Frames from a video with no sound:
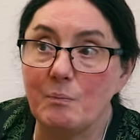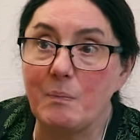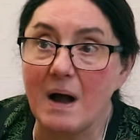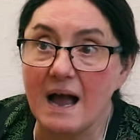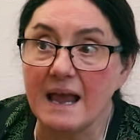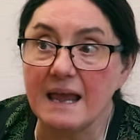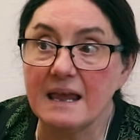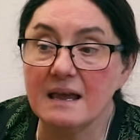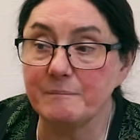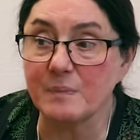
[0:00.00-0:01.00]

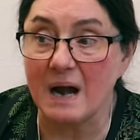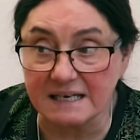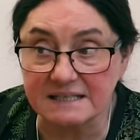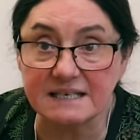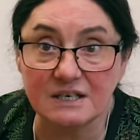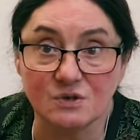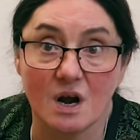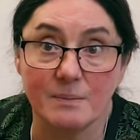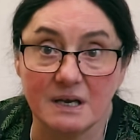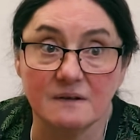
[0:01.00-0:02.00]
By practicing
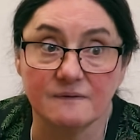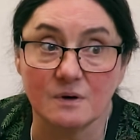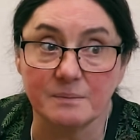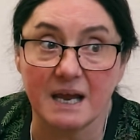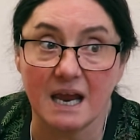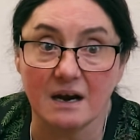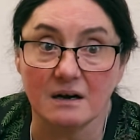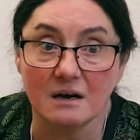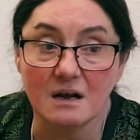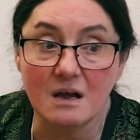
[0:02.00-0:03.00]
trauma-informed
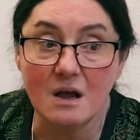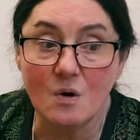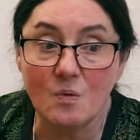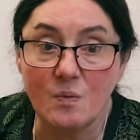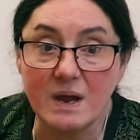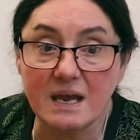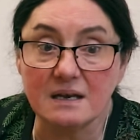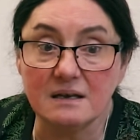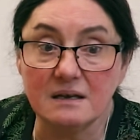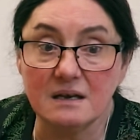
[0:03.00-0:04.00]
care, we
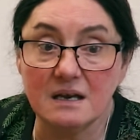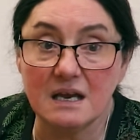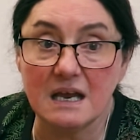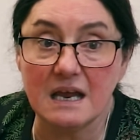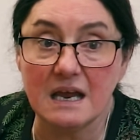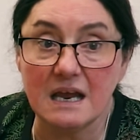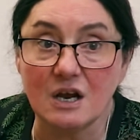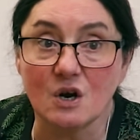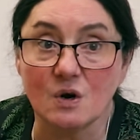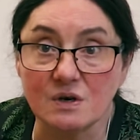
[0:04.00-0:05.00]
can
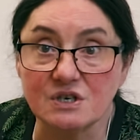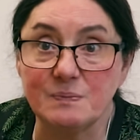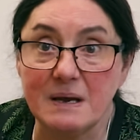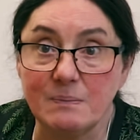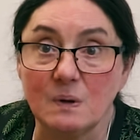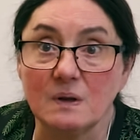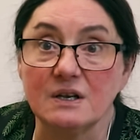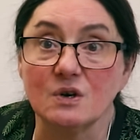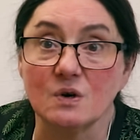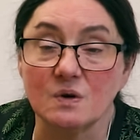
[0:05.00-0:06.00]
encourage people
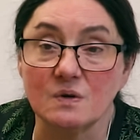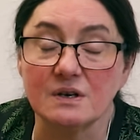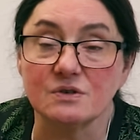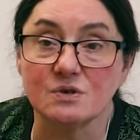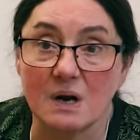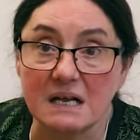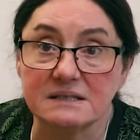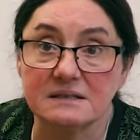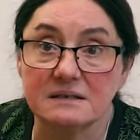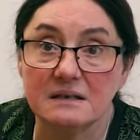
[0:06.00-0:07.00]
and earn their
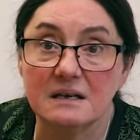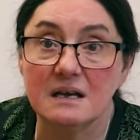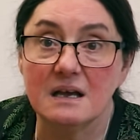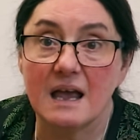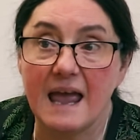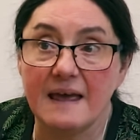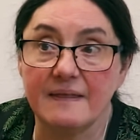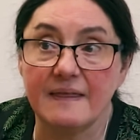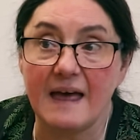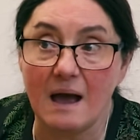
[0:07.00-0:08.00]
trust,
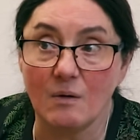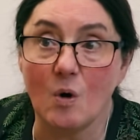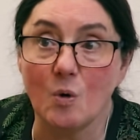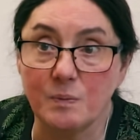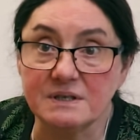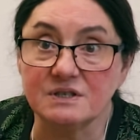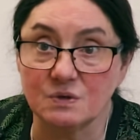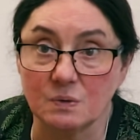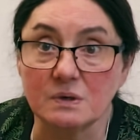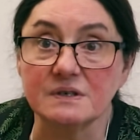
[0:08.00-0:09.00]
and that opens
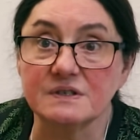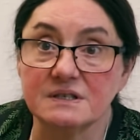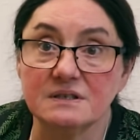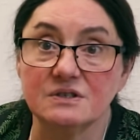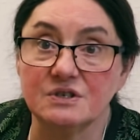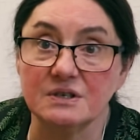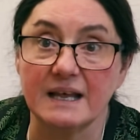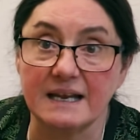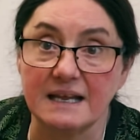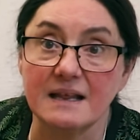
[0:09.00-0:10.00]
doors to letting